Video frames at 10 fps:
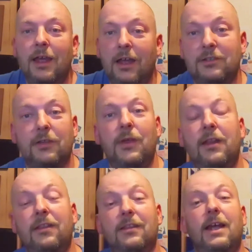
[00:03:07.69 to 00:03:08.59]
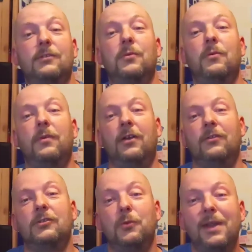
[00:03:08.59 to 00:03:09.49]
And so that's what we're
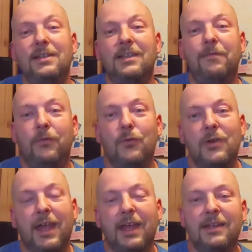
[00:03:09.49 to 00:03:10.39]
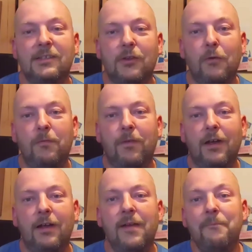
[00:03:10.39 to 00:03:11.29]
on. 24K so
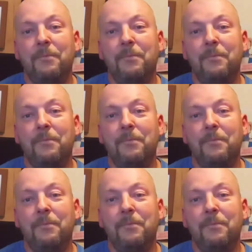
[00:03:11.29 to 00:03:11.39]
far.